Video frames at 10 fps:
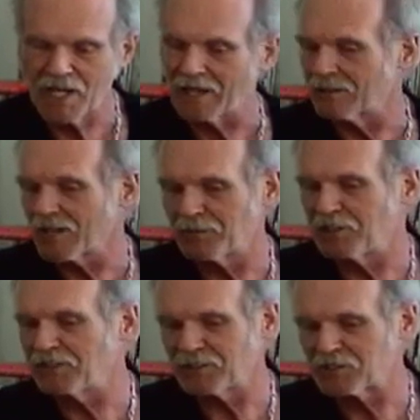yeah. I
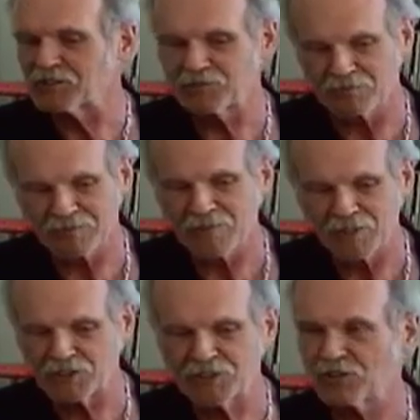mean,
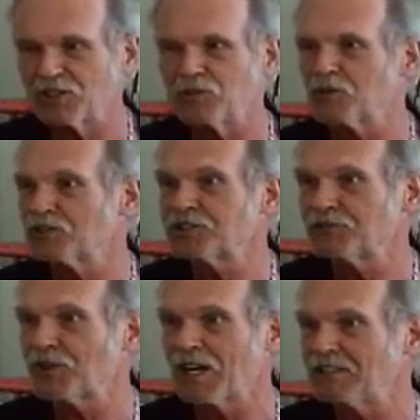there's certainly words
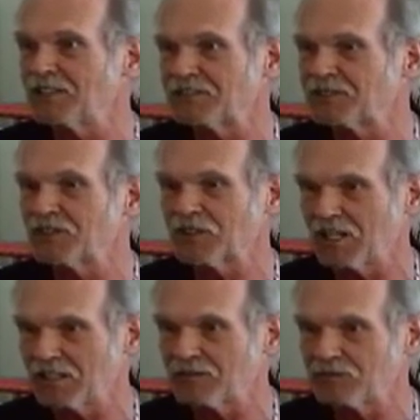to find that
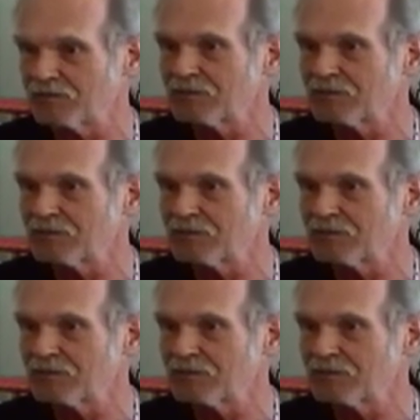can